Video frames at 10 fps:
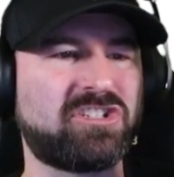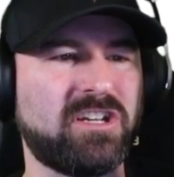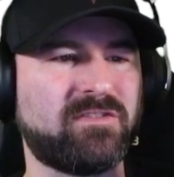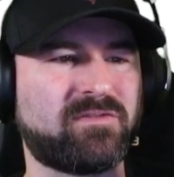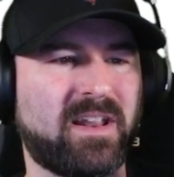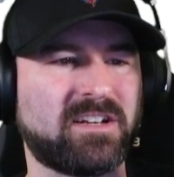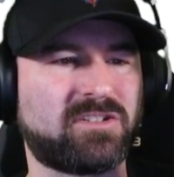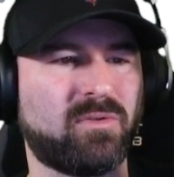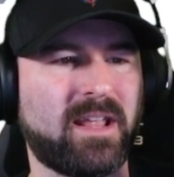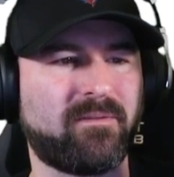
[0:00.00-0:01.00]
Chiefs fan is
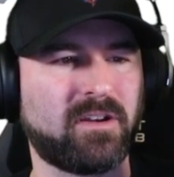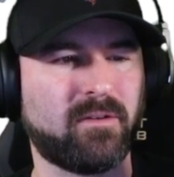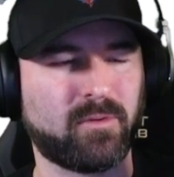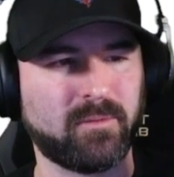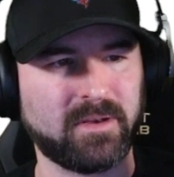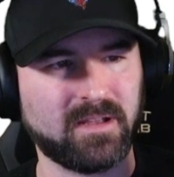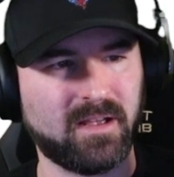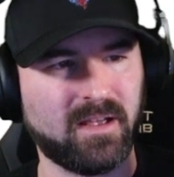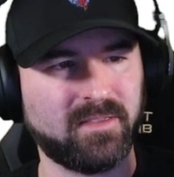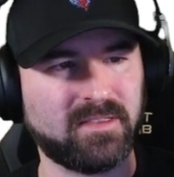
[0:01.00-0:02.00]
totally having a normal
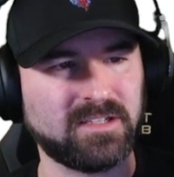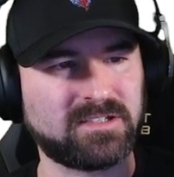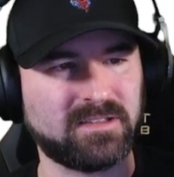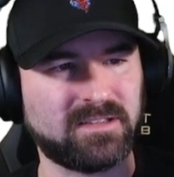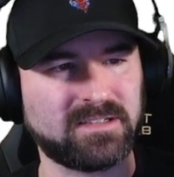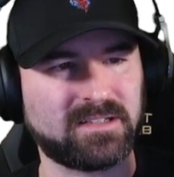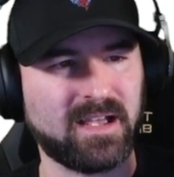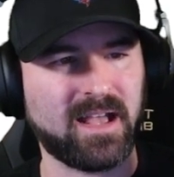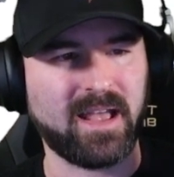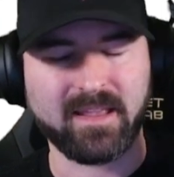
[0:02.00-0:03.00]
one. This
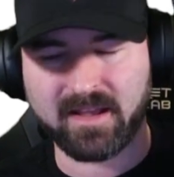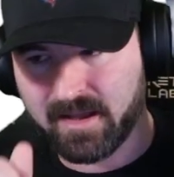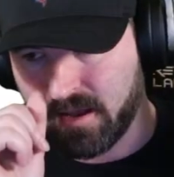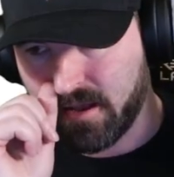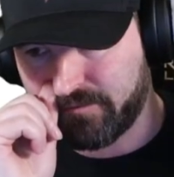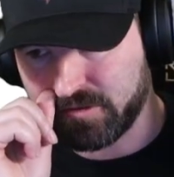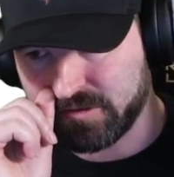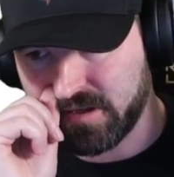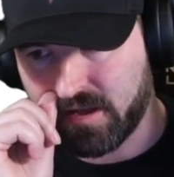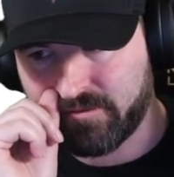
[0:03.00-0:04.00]
guy.
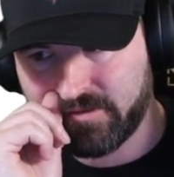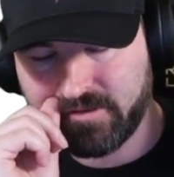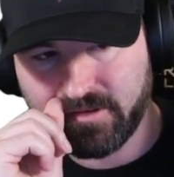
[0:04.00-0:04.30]
First off,